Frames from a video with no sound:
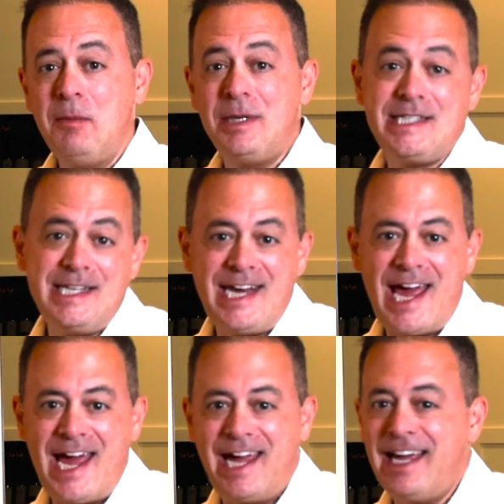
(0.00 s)
But
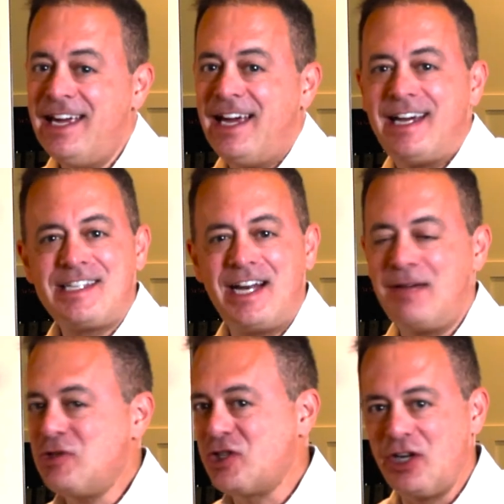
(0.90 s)
today, I said,
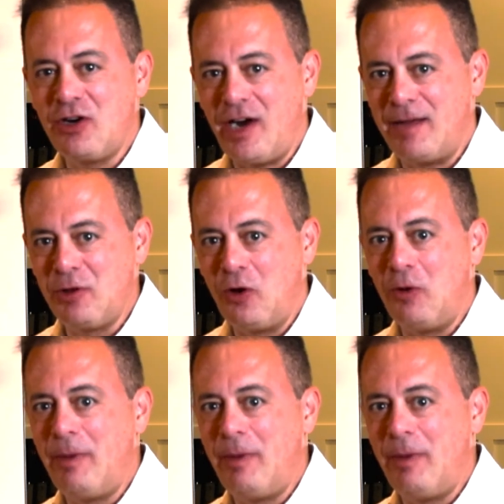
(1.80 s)
I'm just gonna grab the whole